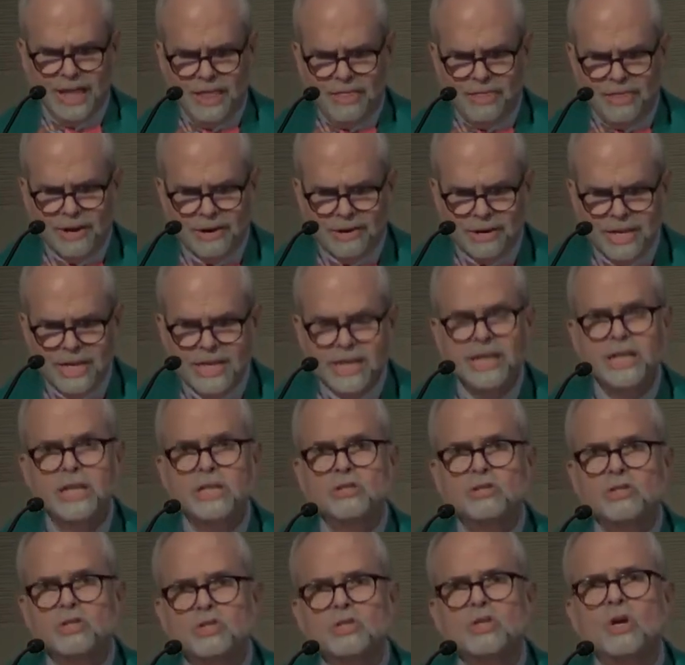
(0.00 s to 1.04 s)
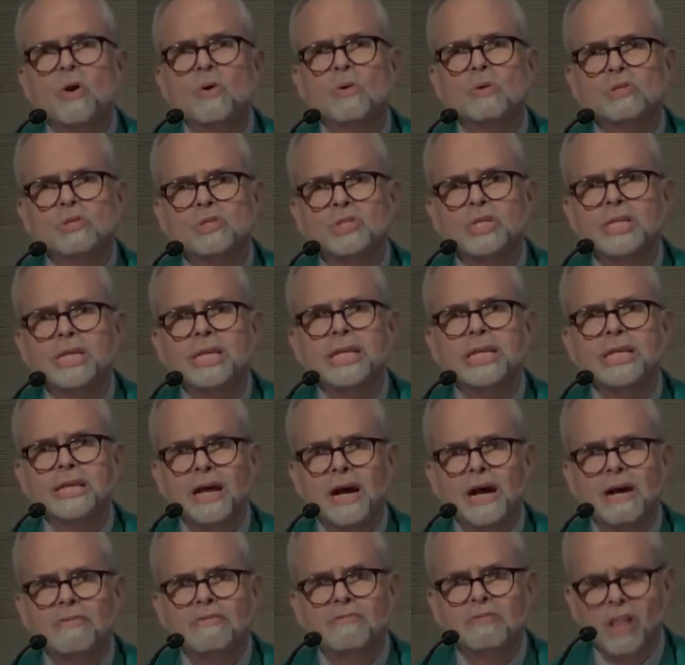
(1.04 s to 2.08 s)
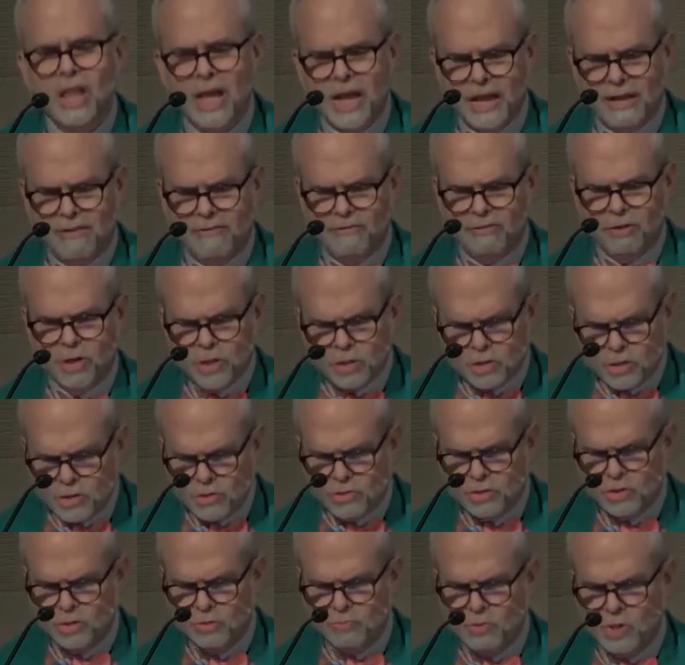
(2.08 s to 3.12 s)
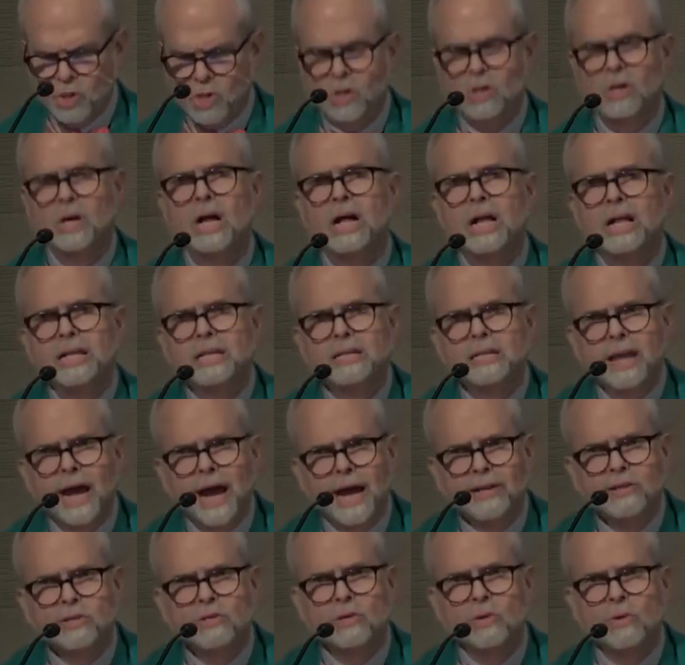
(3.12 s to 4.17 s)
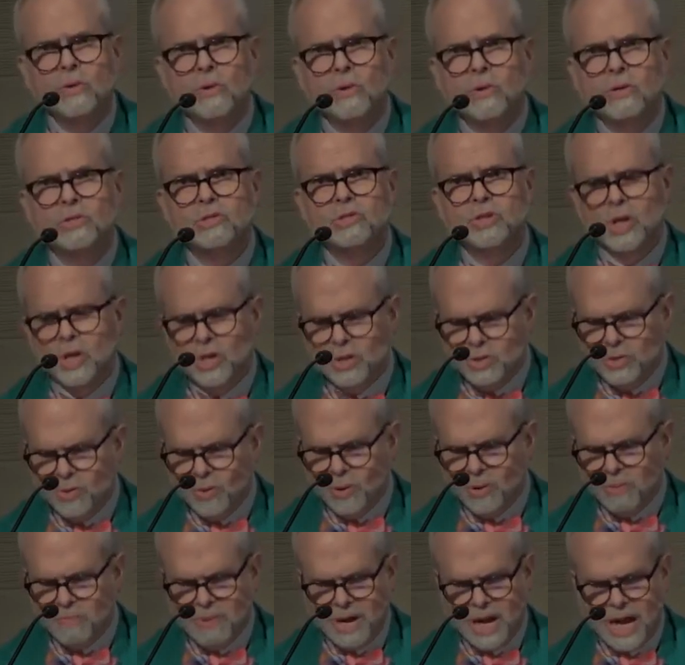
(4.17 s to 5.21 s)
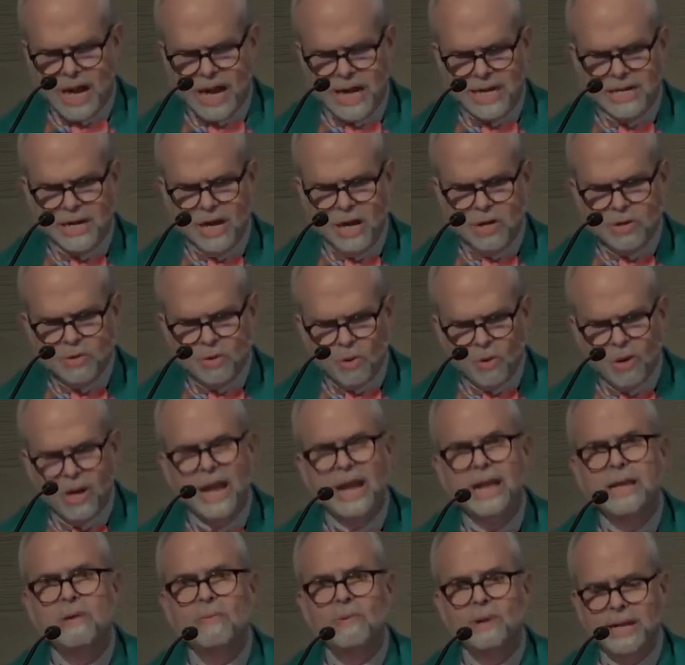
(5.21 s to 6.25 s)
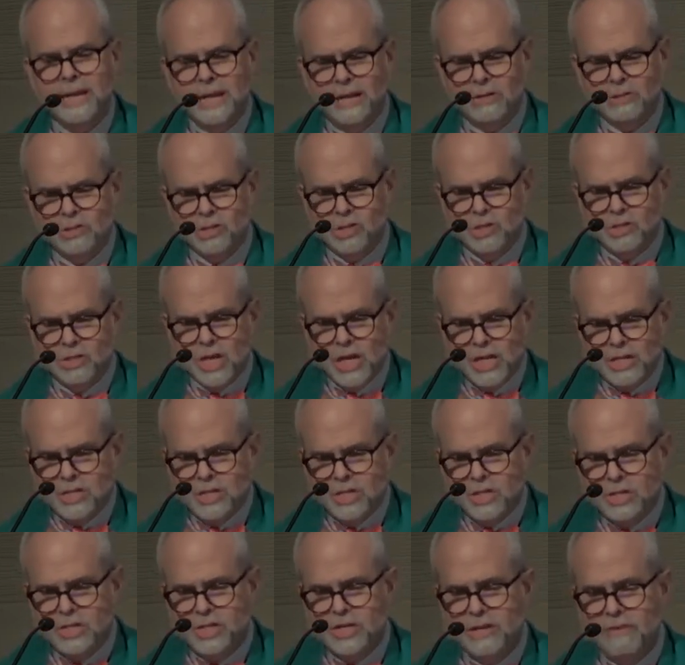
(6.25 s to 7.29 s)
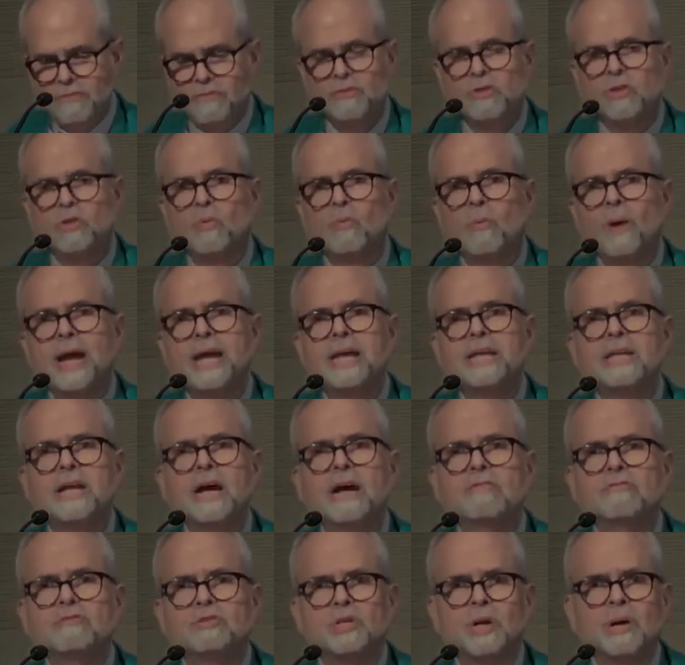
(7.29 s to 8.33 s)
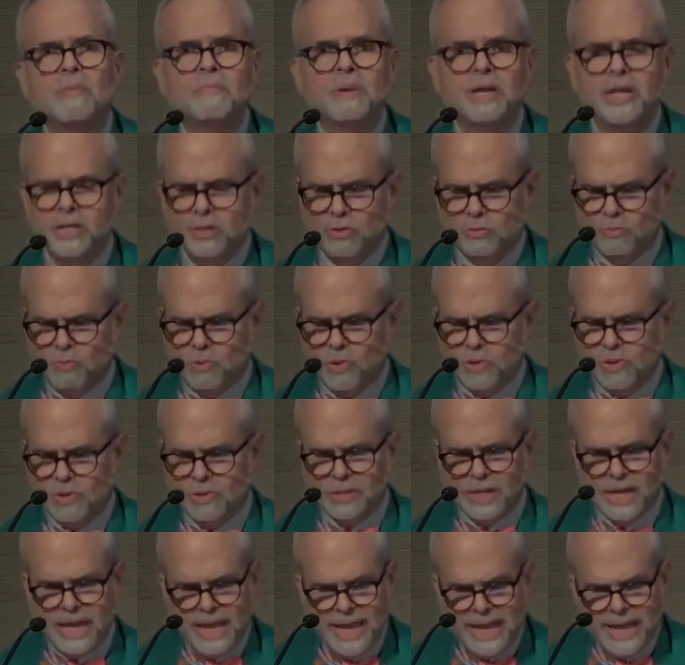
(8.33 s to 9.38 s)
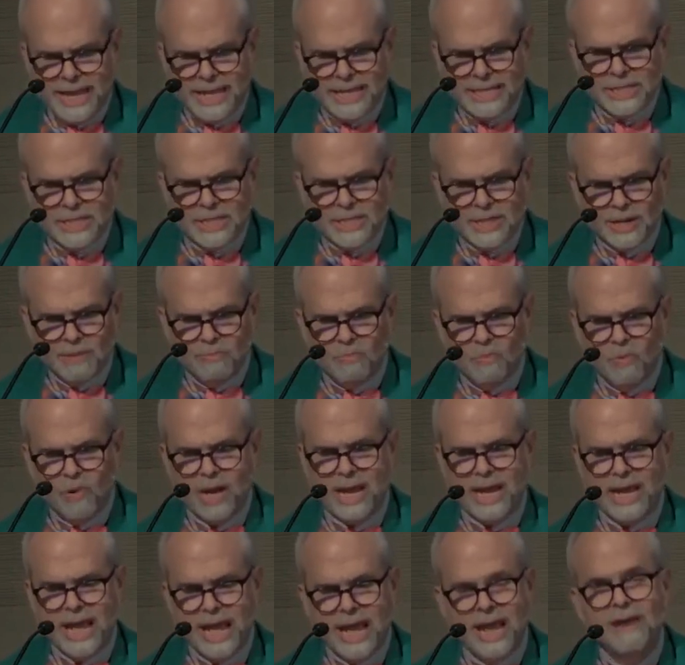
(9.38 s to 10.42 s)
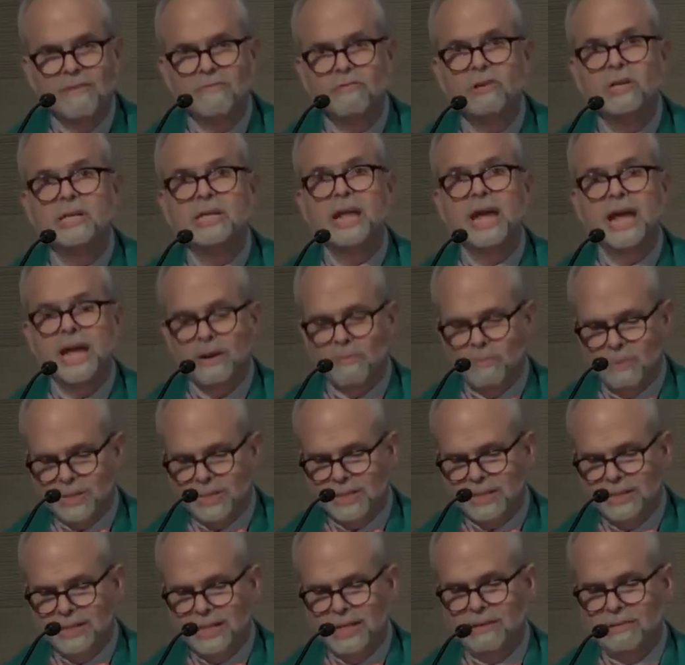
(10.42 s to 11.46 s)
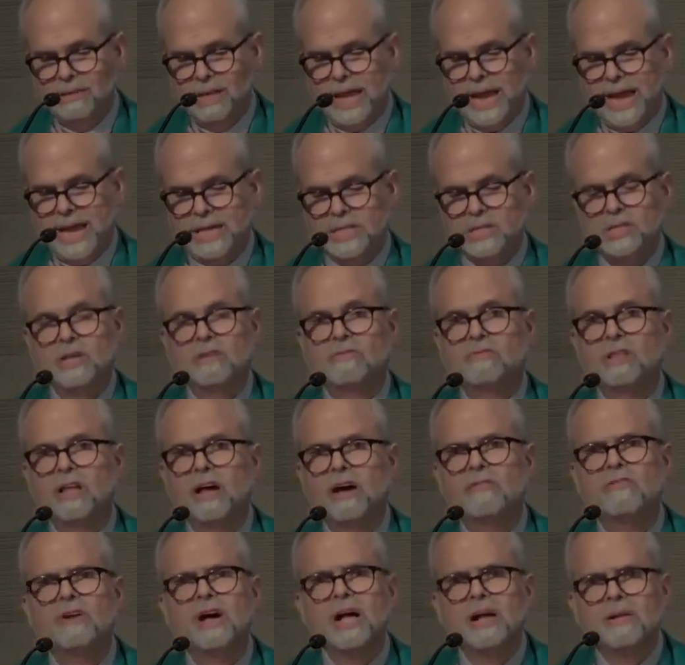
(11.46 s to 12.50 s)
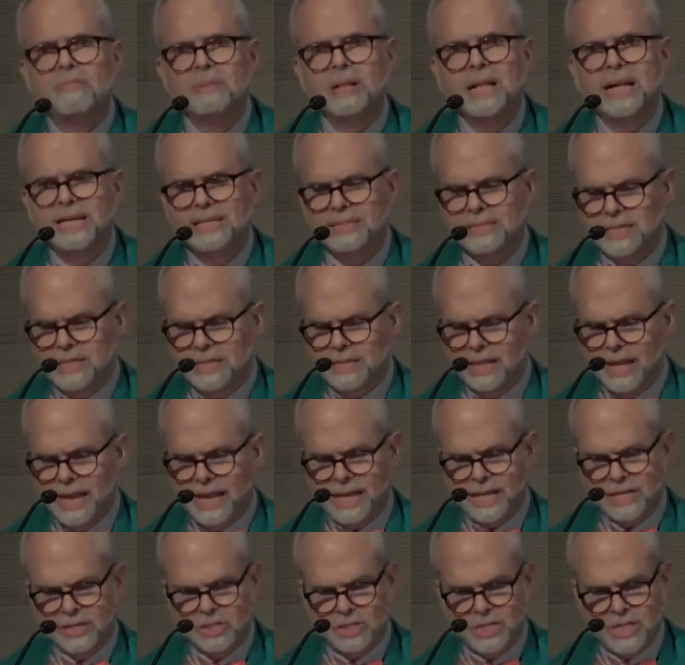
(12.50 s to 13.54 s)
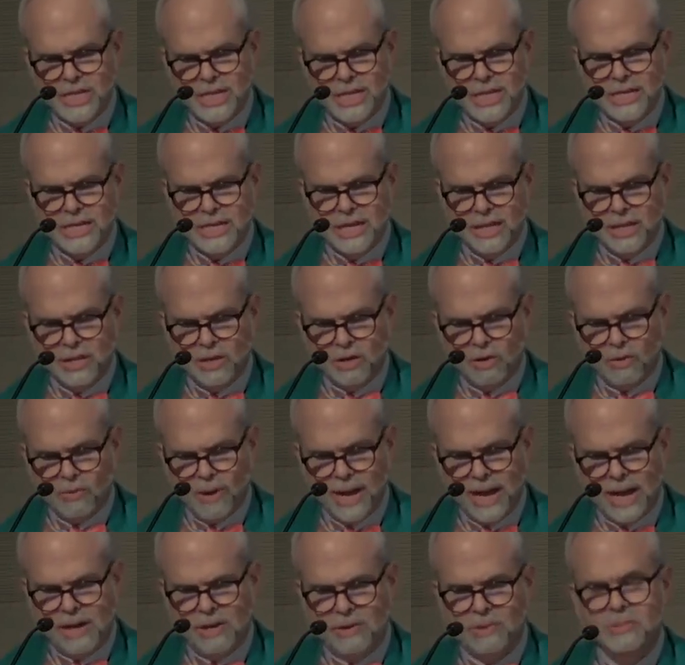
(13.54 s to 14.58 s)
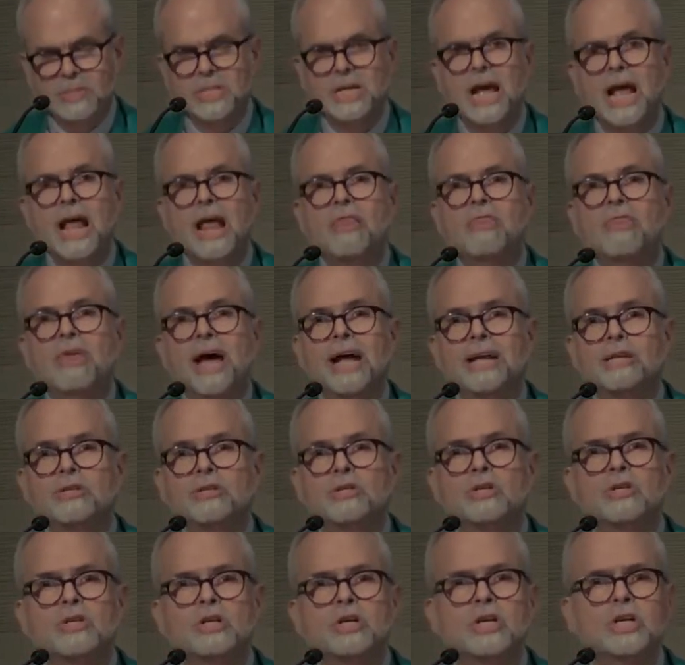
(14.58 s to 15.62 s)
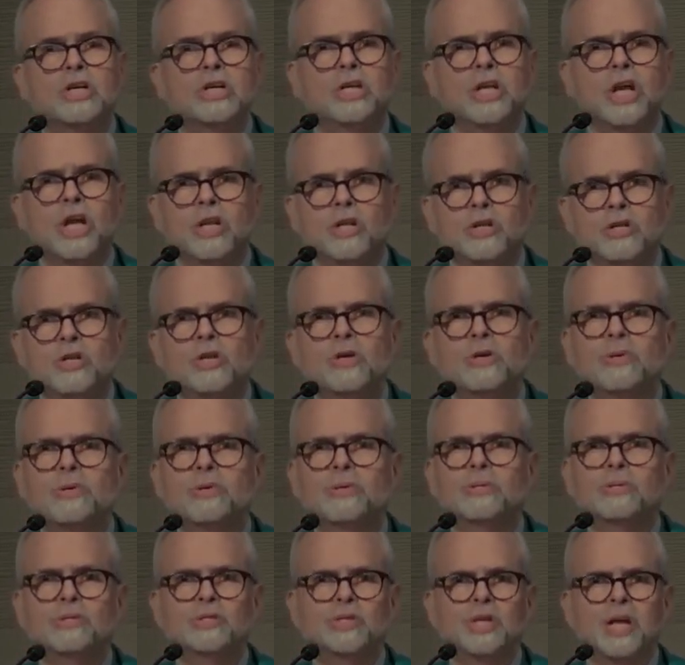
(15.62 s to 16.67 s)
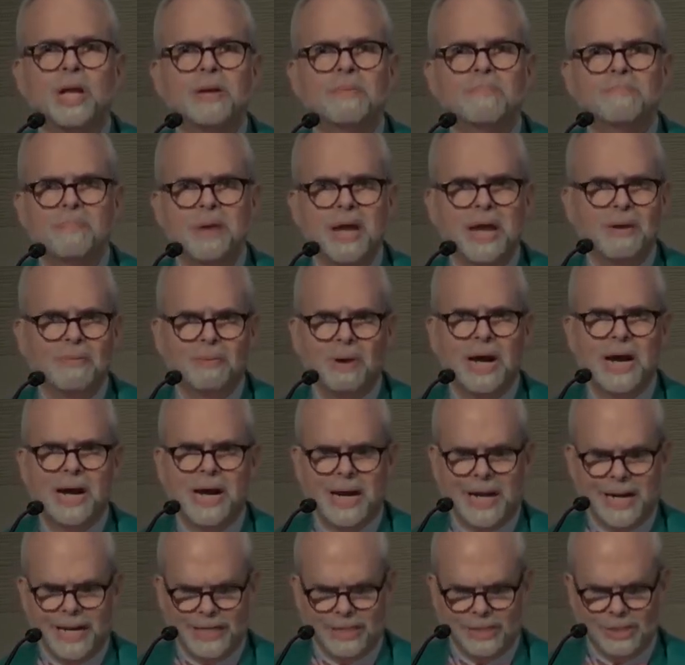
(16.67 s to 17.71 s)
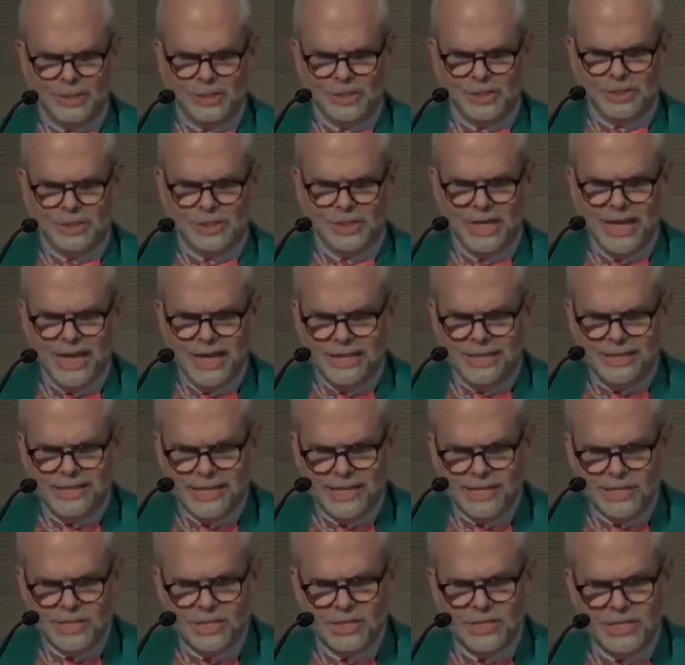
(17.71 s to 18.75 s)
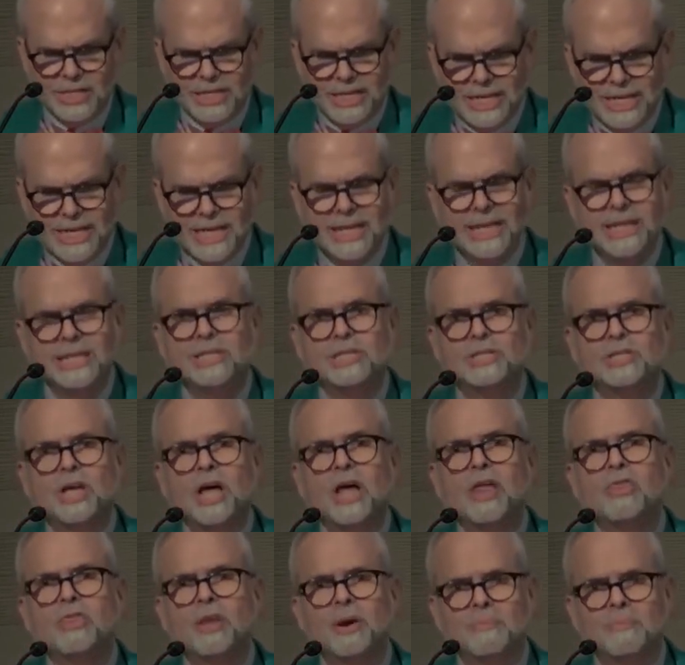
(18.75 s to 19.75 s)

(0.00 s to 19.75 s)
There is no seed of life too small, not yours, nor mine, nor anyone else's, to shift the weight of somebody's world in some way every day with little acts of love planted like a seed in the ground that good news may rise. This is the